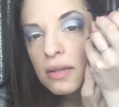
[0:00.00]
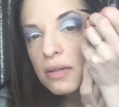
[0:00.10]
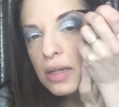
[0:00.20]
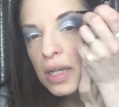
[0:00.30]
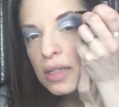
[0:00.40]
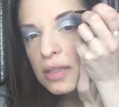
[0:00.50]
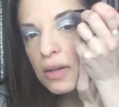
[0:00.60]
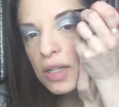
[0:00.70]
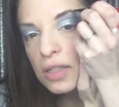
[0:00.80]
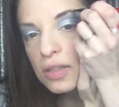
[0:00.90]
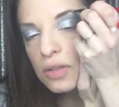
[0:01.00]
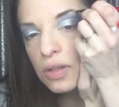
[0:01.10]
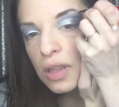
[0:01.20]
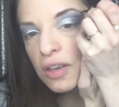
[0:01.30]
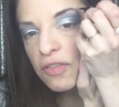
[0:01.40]
Okay, so I just
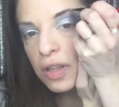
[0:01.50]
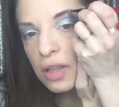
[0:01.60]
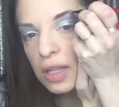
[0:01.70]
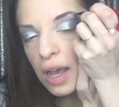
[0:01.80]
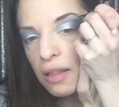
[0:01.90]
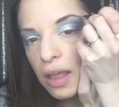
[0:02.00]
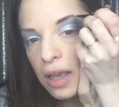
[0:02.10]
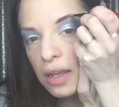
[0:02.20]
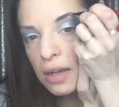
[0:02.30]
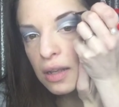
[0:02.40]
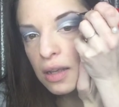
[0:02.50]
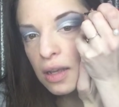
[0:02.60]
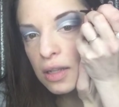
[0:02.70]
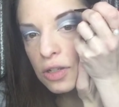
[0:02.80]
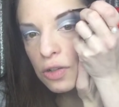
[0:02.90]
sort of like fill in the outline
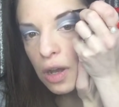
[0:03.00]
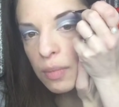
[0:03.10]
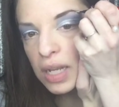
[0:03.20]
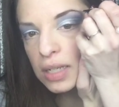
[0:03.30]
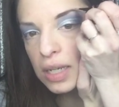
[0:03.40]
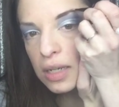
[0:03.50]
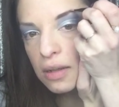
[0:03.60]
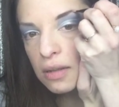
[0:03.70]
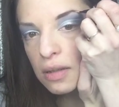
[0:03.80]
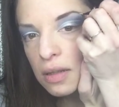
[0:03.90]
and then draw on my tail.